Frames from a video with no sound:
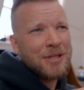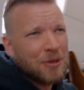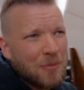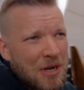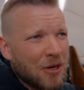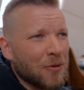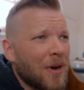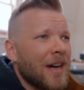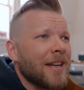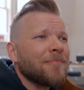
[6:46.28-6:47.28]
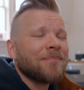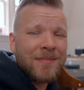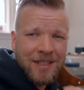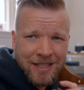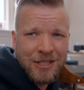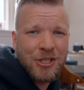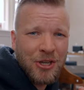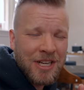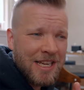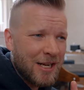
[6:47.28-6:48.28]
one's a weird one. It's
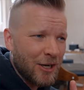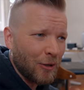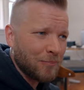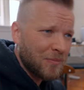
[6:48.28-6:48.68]
your ego.